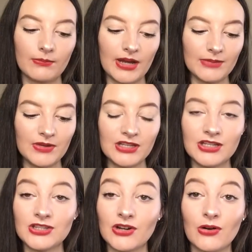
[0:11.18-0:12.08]
My
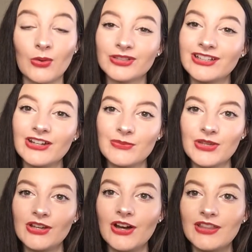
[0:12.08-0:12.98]
opinions are only going to
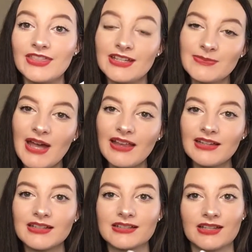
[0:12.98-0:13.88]
be on this
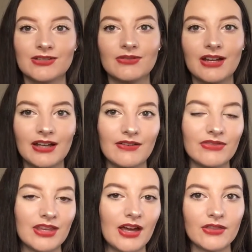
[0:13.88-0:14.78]
palette because I do not
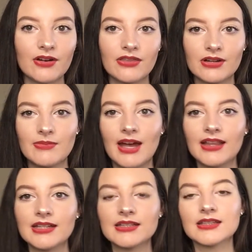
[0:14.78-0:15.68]
have the other three
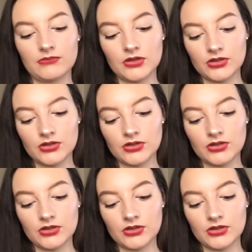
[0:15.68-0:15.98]
palettes,